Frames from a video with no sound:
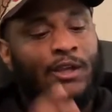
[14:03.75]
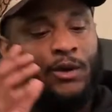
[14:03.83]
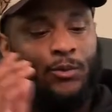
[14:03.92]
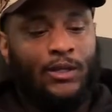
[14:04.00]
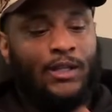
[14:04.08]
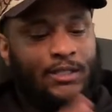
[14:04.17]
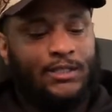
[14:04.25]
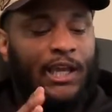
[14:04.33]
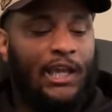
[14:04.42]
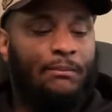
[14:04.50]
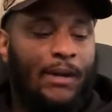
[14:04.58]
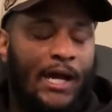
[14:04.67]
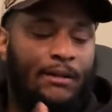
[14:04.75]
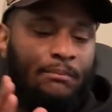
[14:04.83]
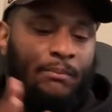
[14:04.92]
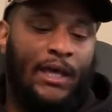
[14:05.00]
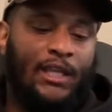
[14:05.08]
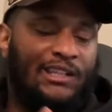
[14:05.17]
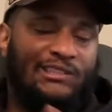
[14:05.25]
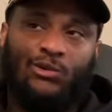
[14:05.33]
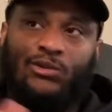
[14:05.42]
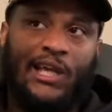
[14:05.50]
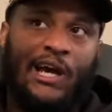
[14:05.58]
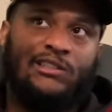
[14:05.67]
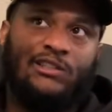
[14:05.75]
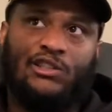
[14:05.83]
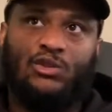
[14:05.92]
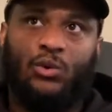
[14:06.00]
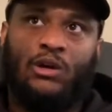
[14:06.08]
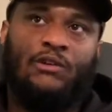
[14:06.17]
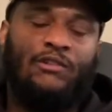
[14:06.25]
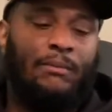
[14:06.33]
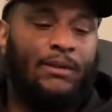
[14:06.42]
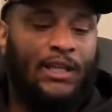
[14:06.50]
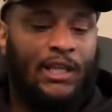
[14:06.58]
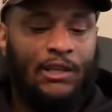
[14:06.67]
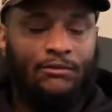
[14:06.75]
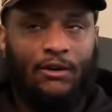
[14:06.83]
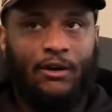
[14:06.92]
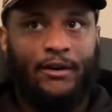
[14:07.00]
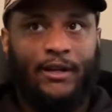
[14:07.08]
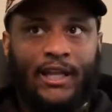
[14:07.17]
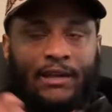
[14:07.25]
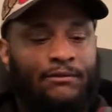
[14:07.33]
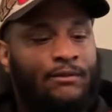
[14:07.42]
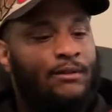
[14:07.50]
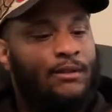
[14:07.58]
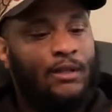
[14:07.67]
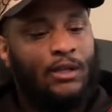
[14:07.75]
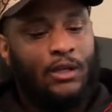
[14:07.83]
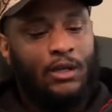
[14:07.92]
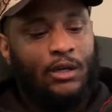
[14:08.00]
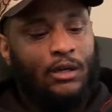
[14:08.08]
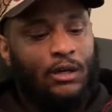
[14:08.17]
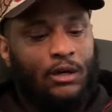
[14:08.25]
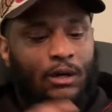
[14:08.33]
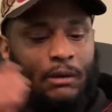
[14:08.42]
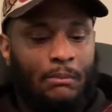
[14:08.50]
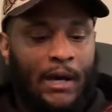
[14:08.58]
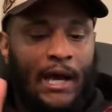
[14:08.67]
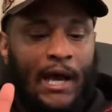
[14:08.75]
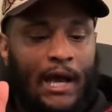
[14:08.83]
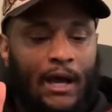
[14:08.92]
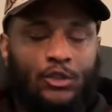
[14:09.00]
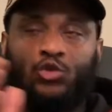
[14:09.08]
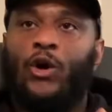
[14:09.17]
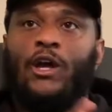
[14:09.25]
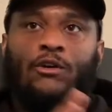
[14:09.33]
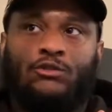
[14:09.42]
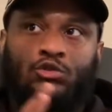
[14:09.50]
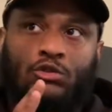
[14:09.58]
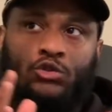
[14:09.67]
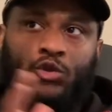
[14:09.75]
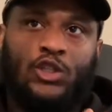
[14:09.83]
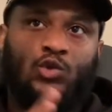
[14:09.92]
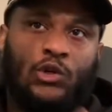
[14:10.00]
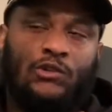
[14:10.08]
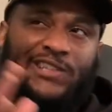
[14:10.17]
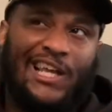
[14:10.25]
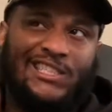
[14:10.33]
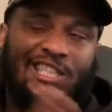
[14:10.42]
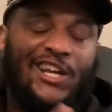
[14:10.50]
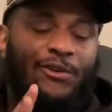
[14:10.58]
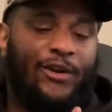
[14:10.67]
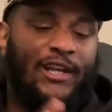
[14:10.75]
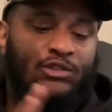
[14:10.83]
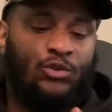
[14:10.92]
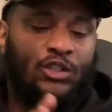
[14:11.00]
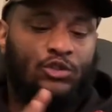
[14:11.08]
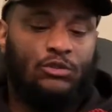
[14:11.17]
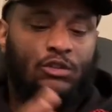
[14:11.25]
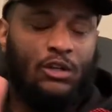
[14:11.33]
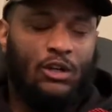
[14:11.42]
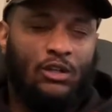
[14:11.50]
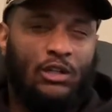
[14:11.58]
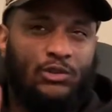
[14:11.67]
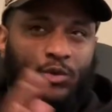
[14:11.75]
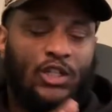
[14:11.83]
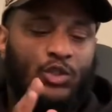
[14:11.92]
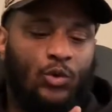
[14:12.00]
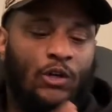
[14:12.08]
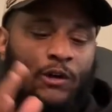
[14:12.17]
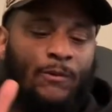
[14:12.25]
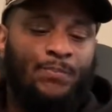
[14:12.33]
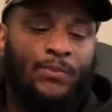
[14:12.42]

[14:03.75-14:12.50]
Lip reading: When these came out back in 2012, I believe, or 11. 2012, like January 2012.